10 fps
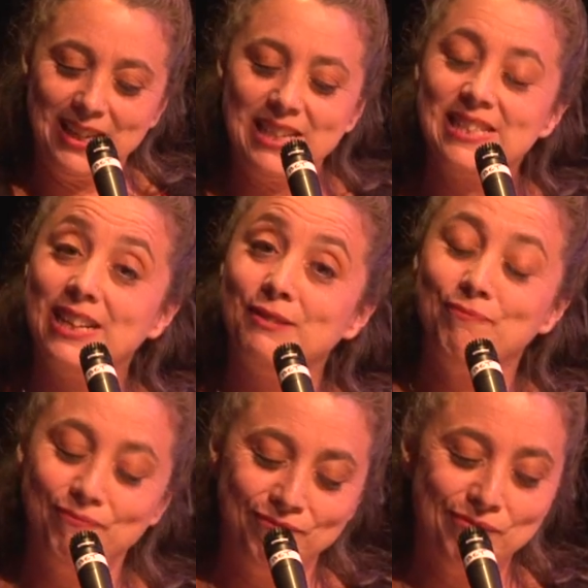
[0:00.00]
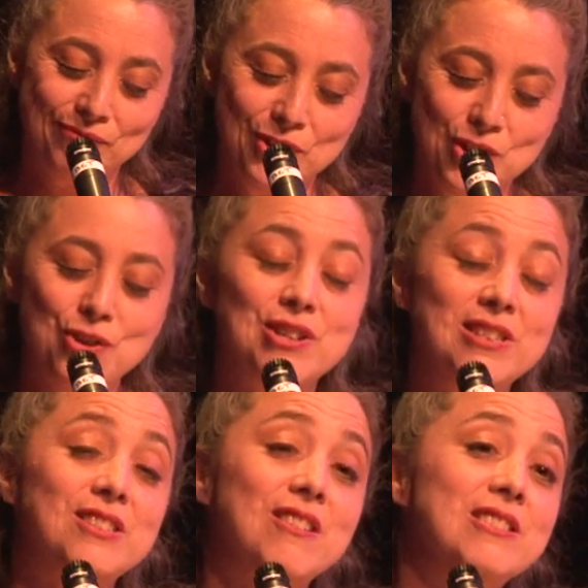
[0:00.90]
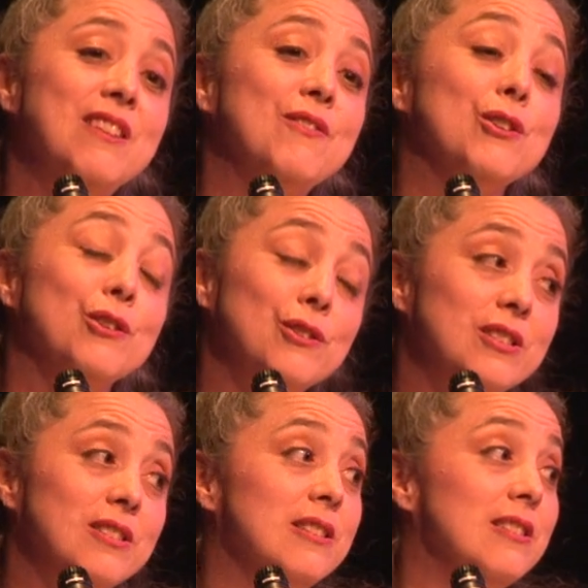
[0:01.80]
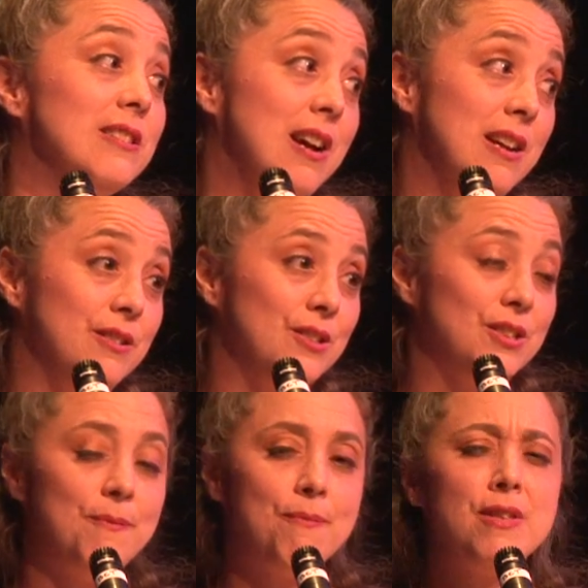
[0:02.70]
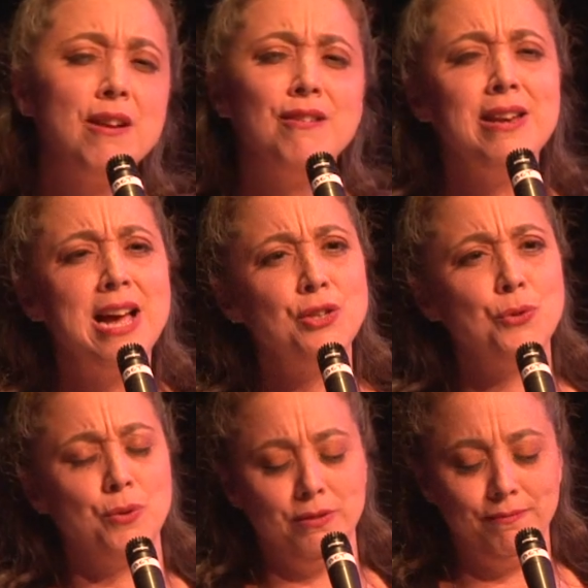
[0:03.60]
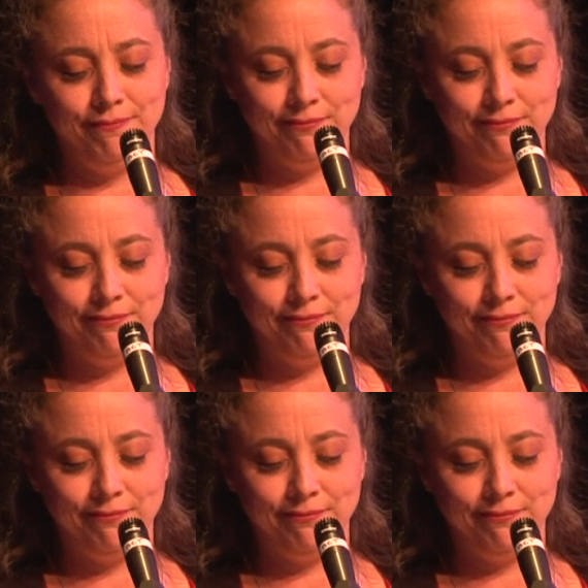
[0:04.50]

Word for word: he said, You're going to start to have urges and desires, they are natural.